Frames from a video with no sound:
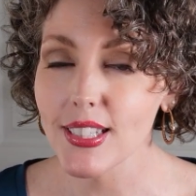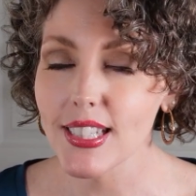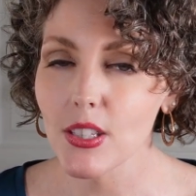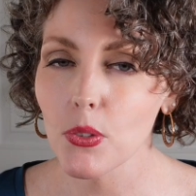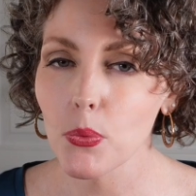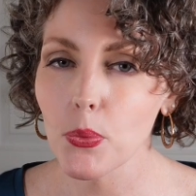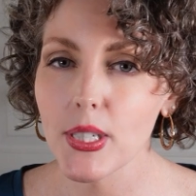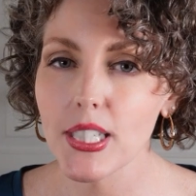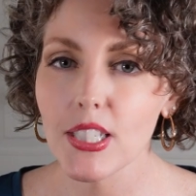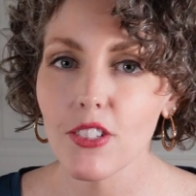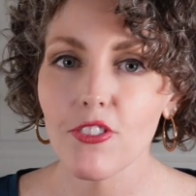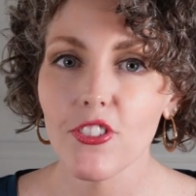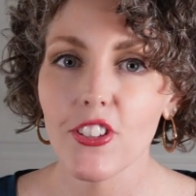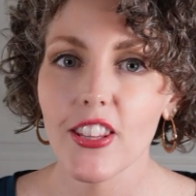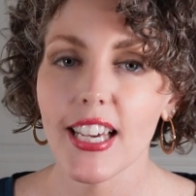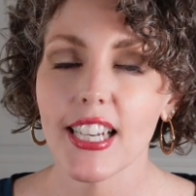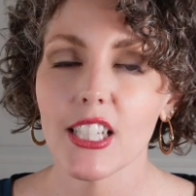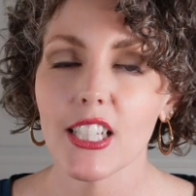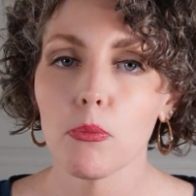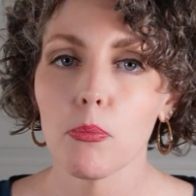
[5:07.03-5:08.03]
And the reason for
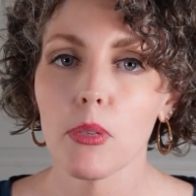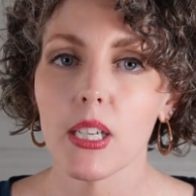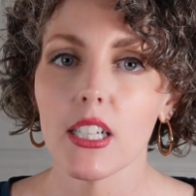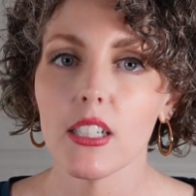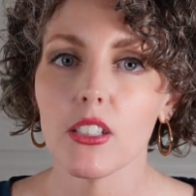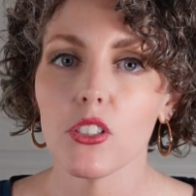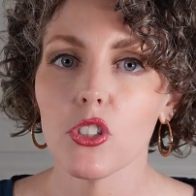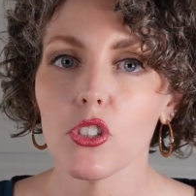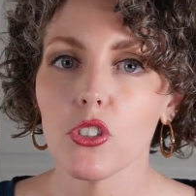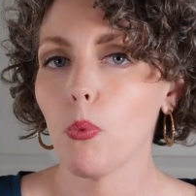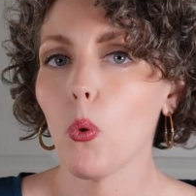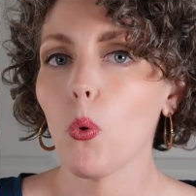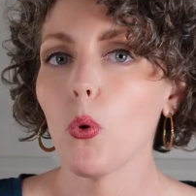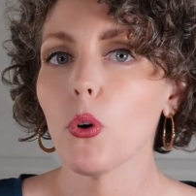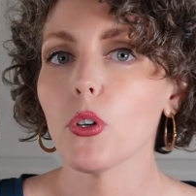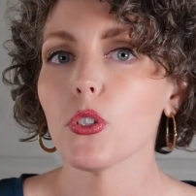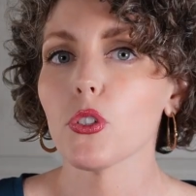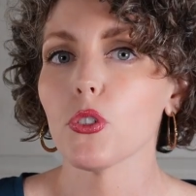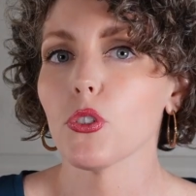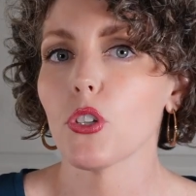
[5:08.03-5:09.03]
that is because your
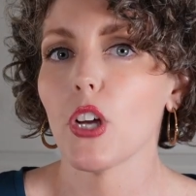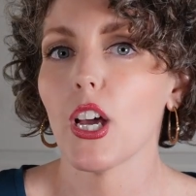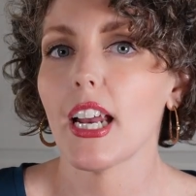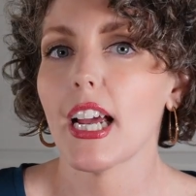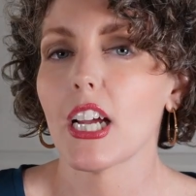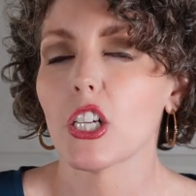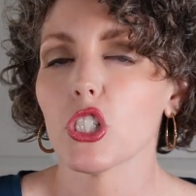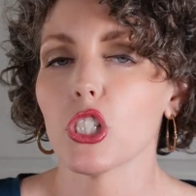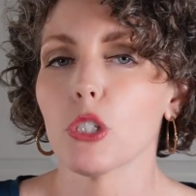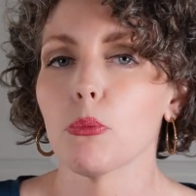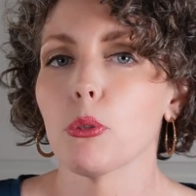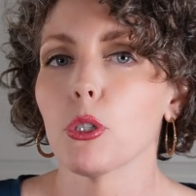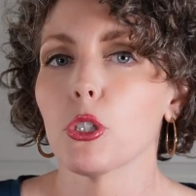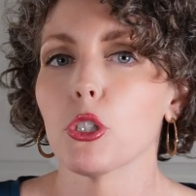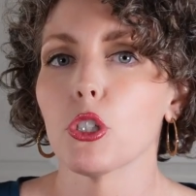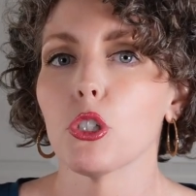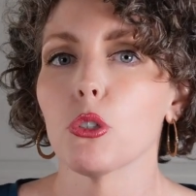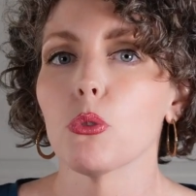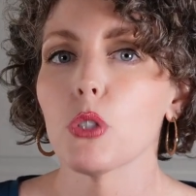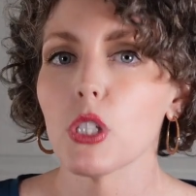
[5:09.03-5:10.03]
pores are not actually
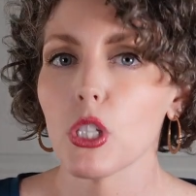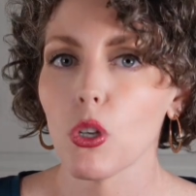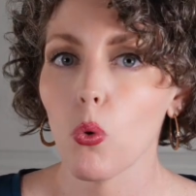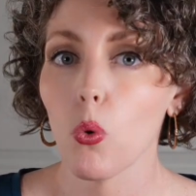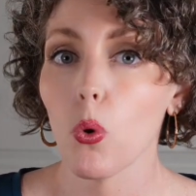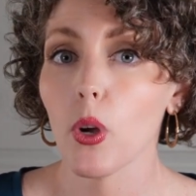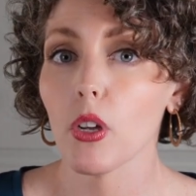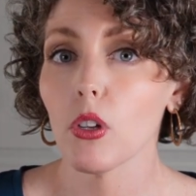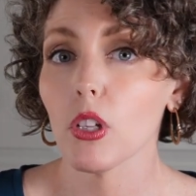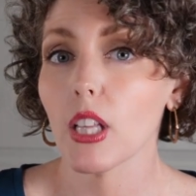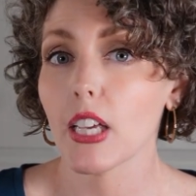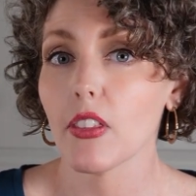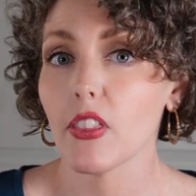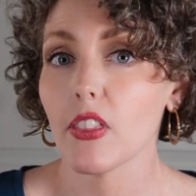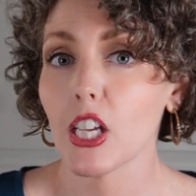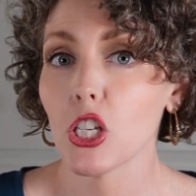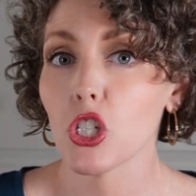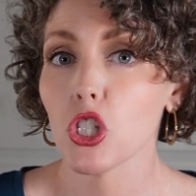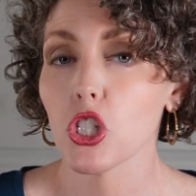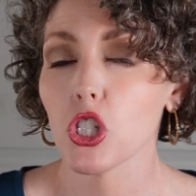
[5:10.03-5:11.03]
producing oil like
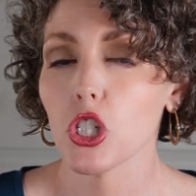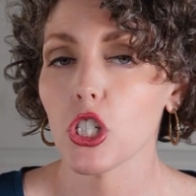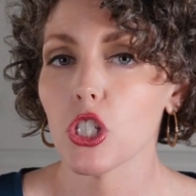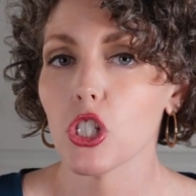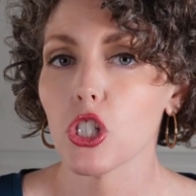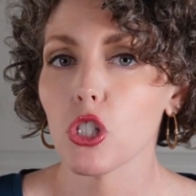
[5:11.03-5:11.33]
they should.